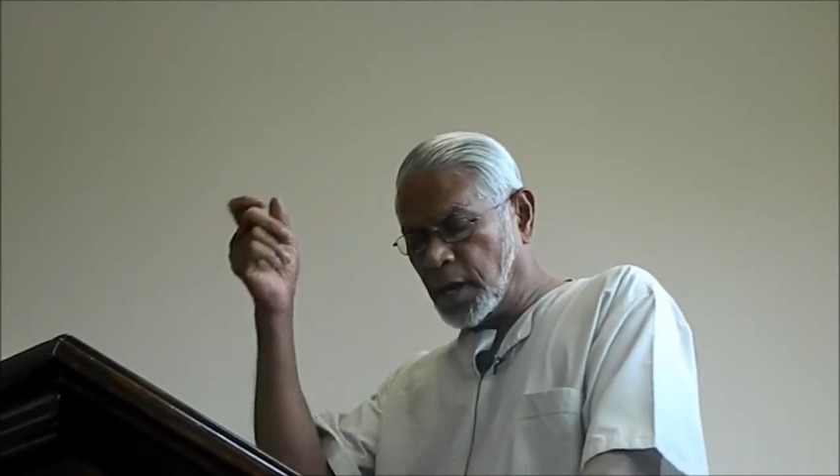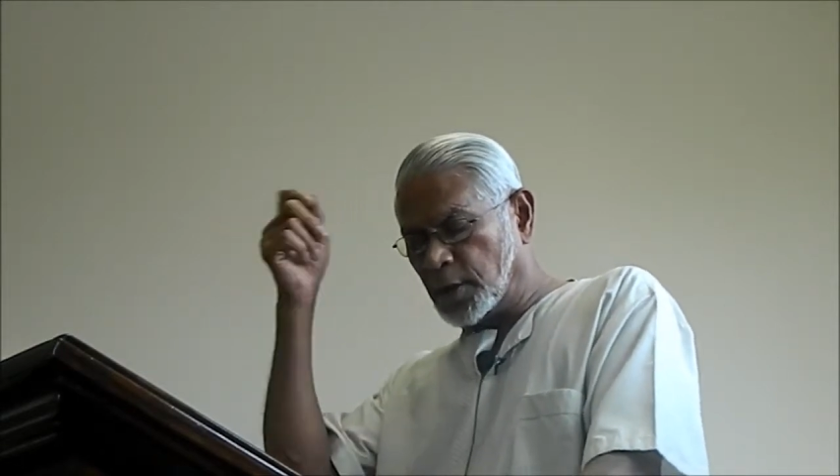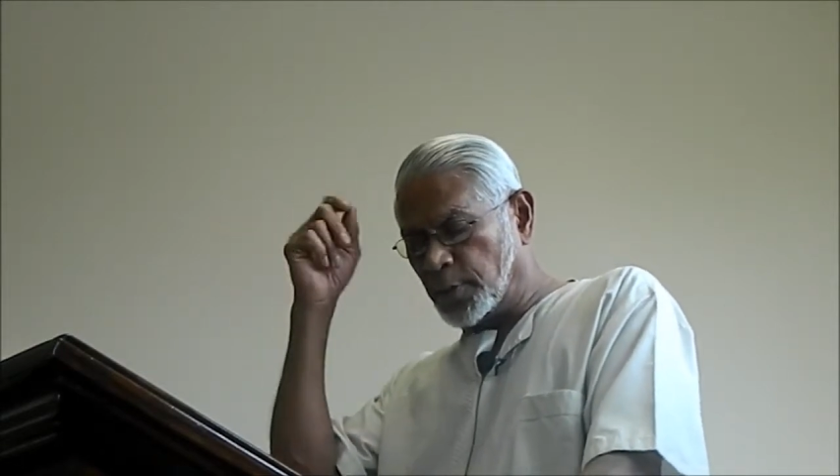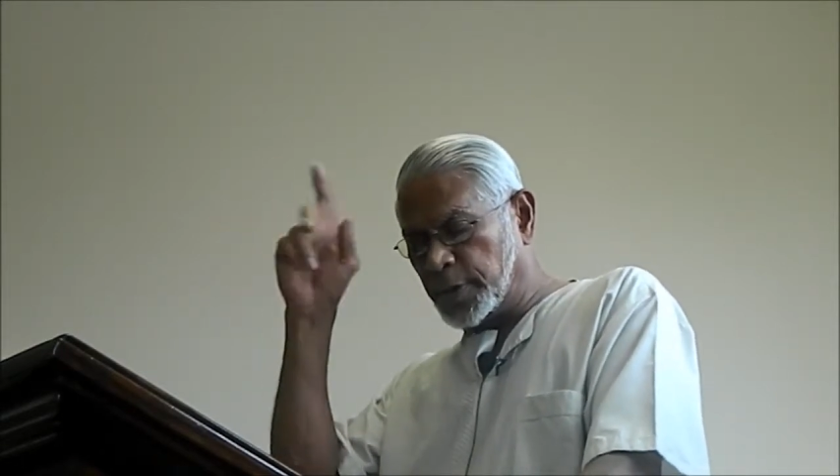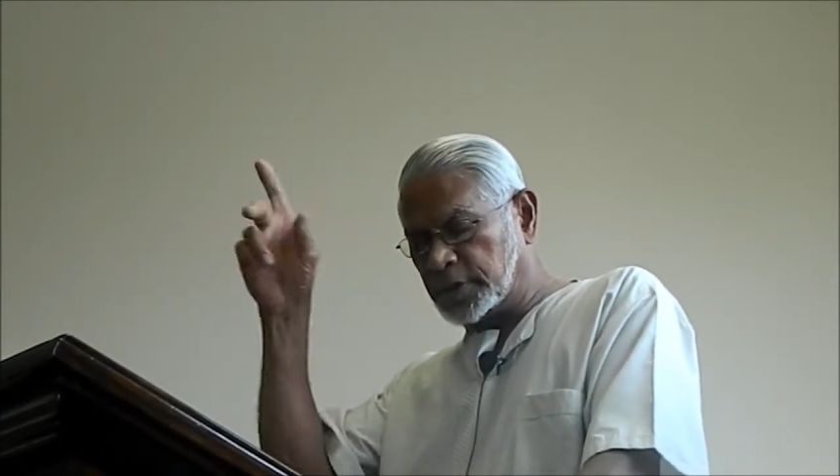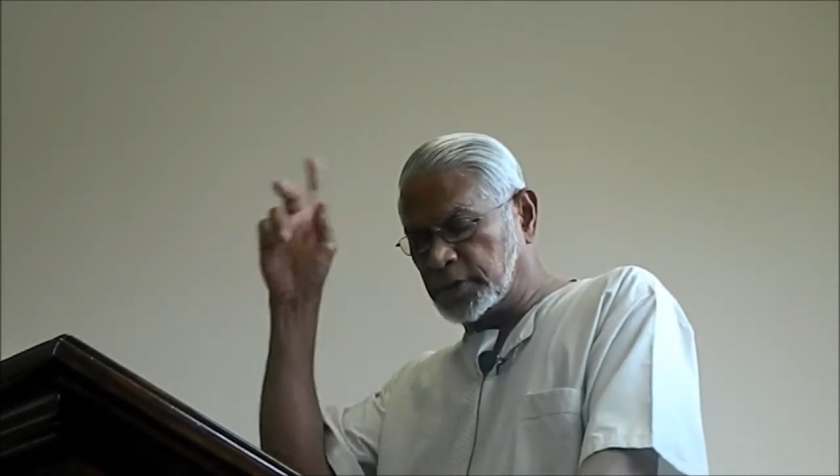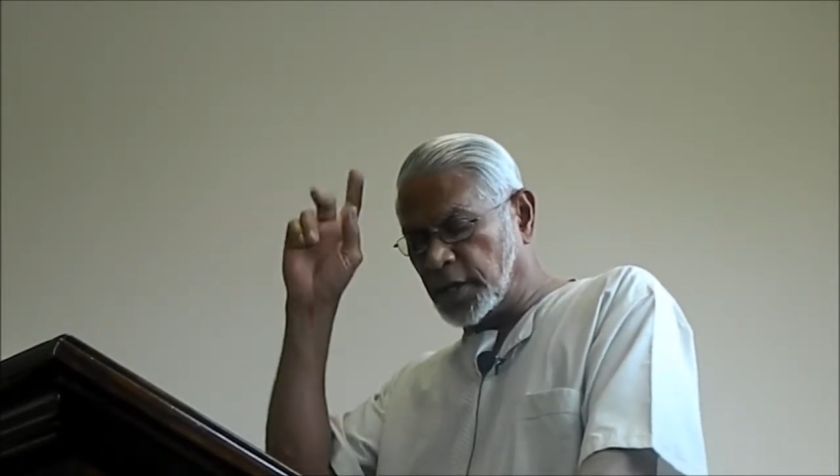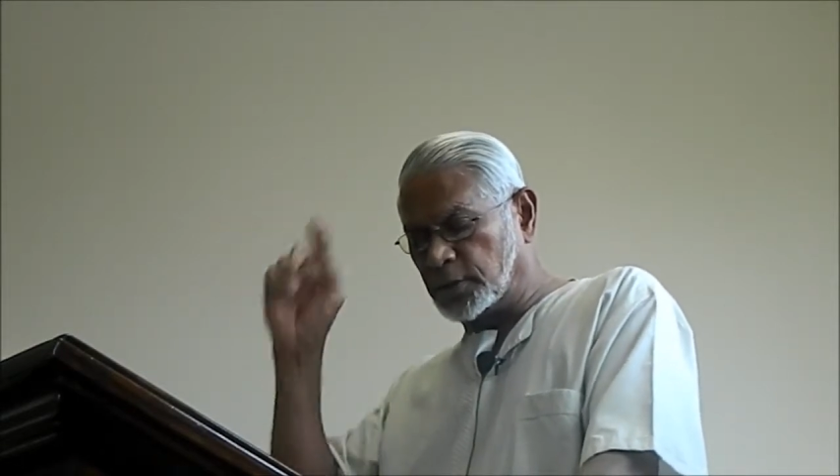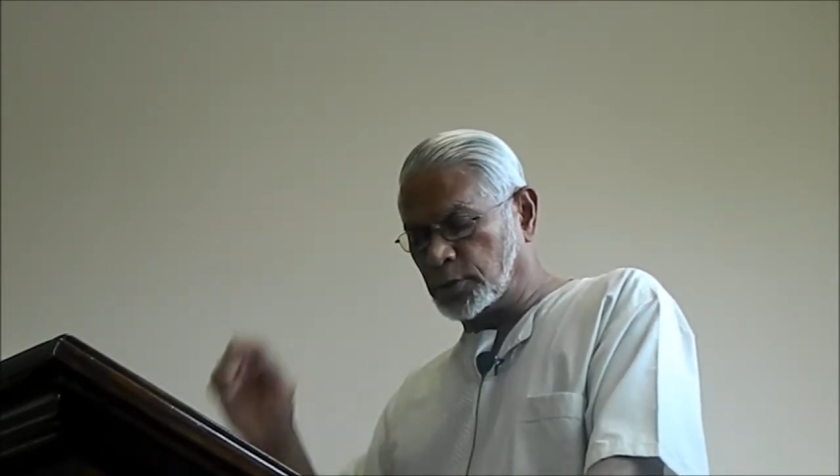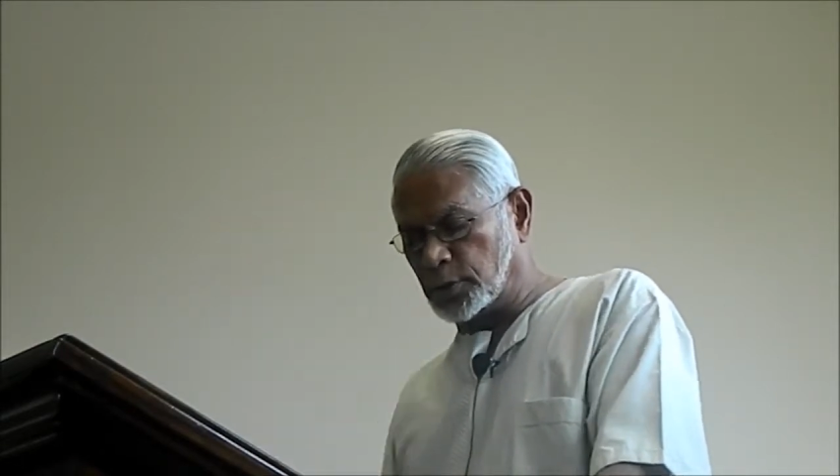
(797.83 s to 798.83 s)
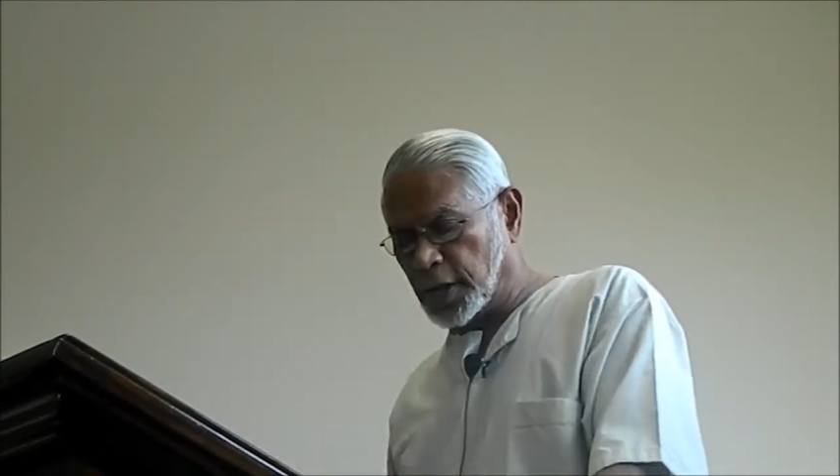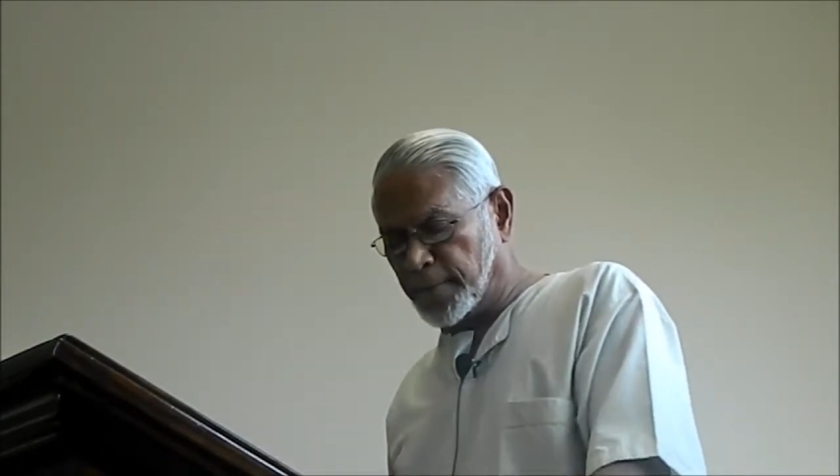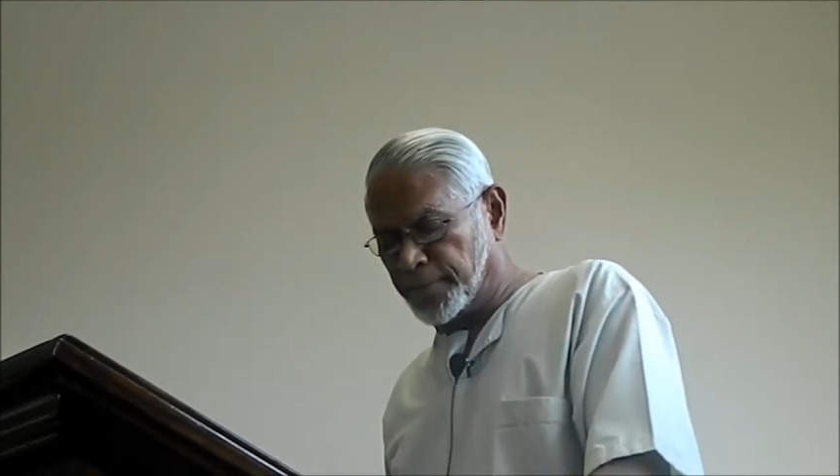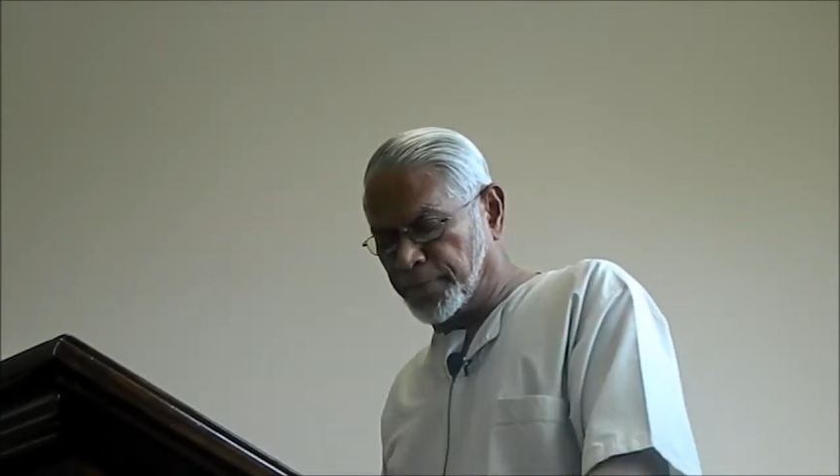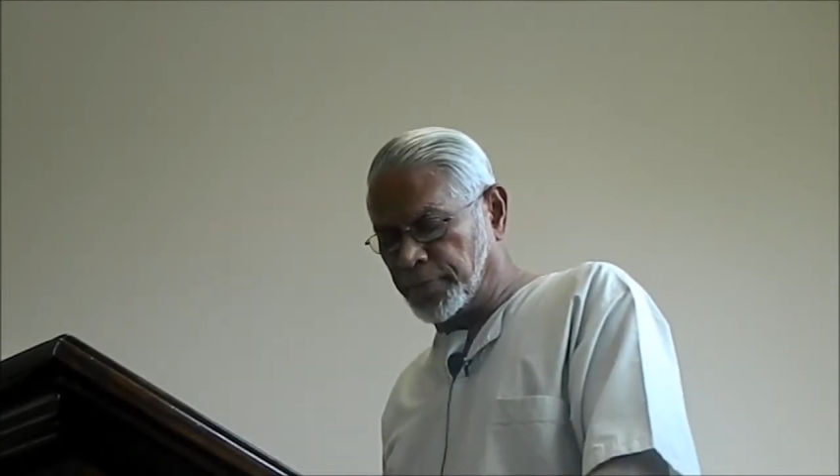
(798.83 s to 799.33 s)
it will be said to
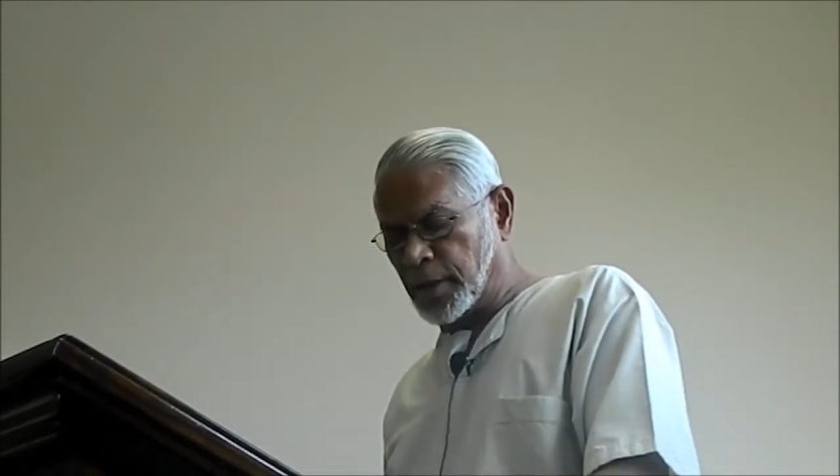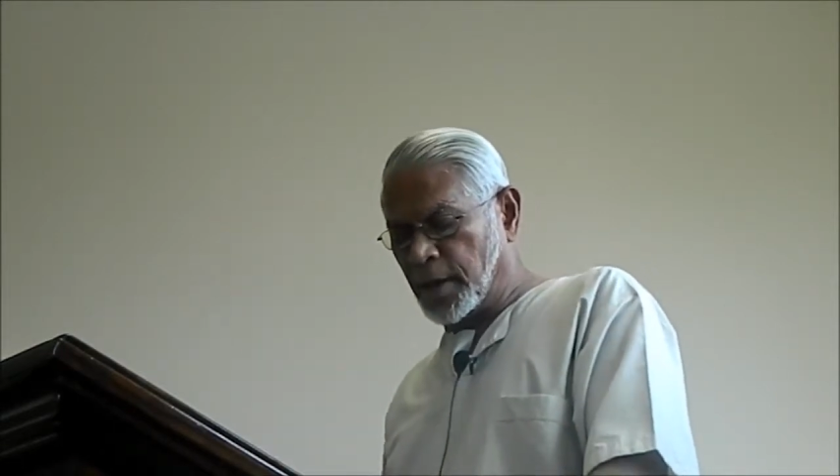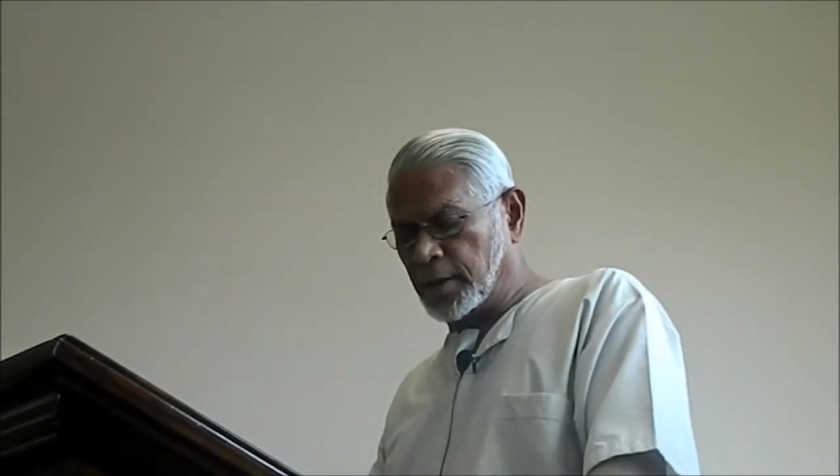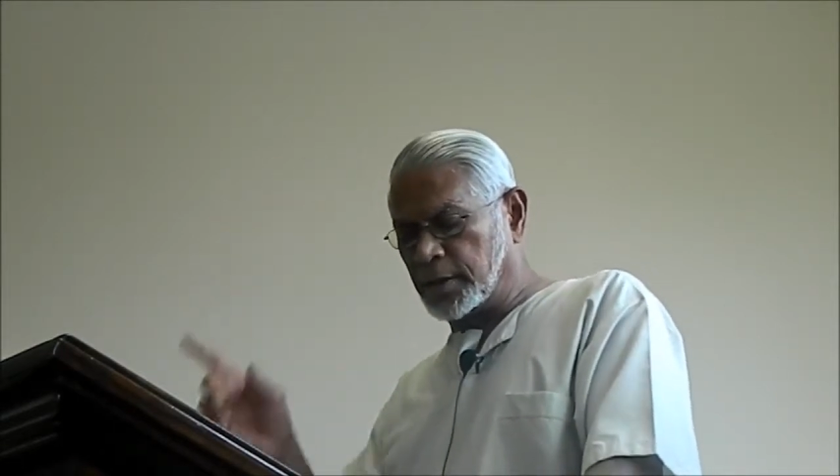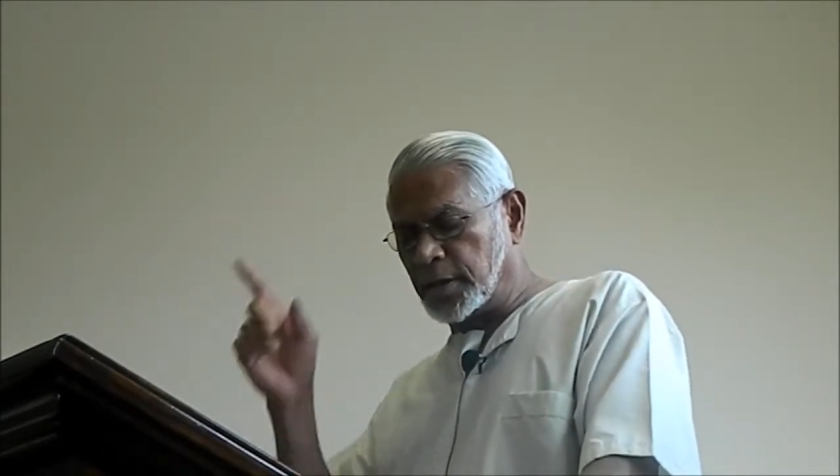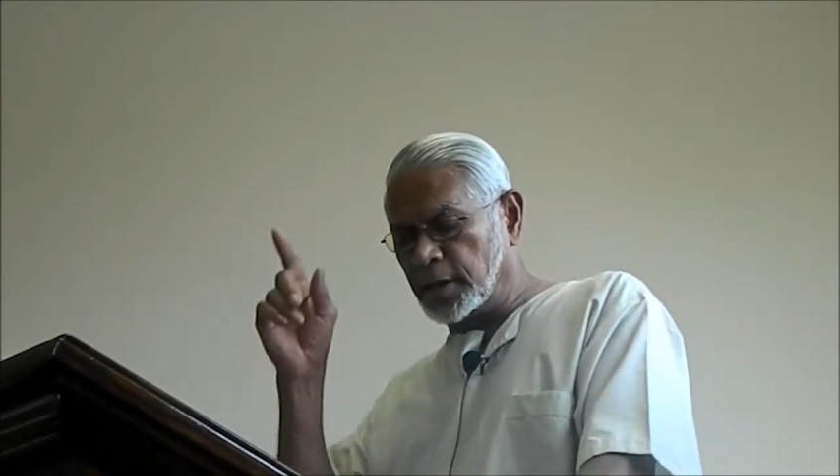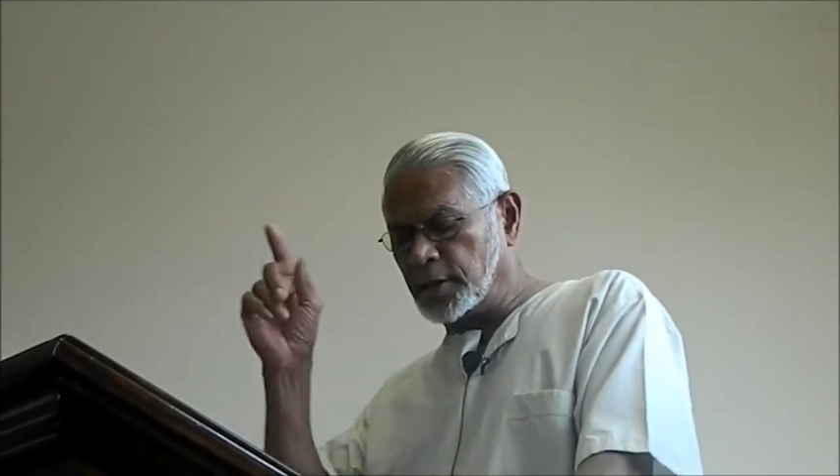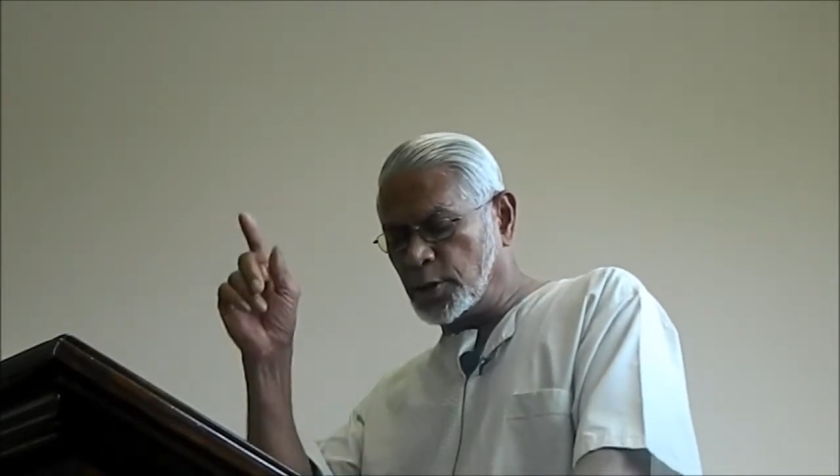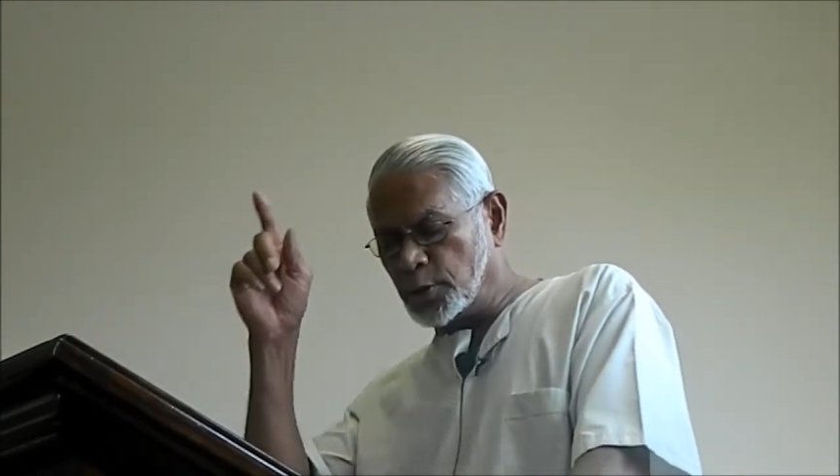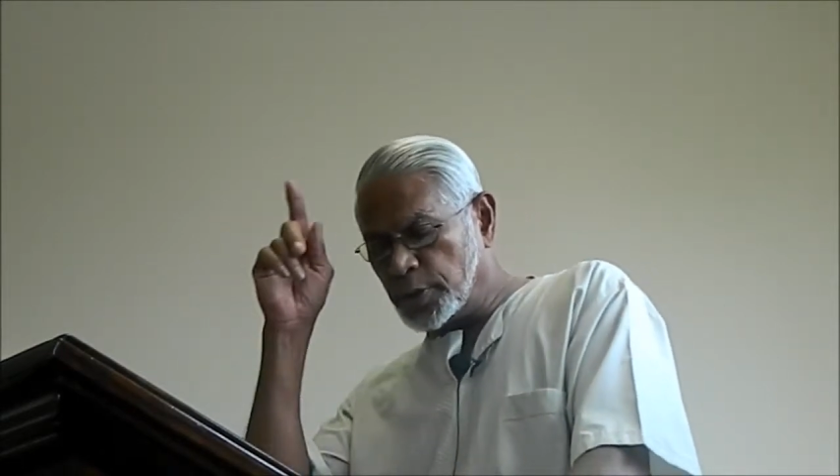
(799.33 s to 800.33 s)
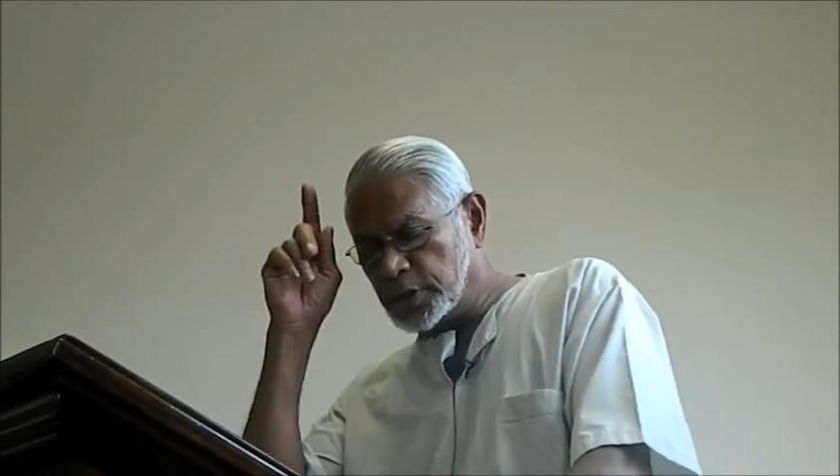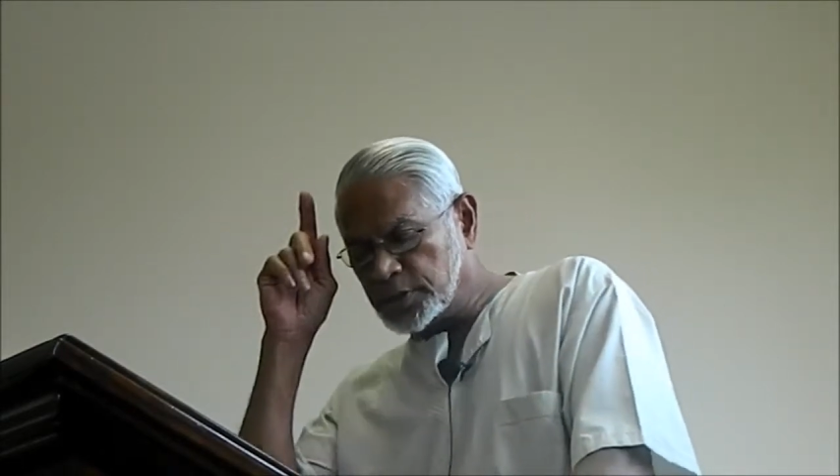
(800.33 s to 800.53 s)
them, did you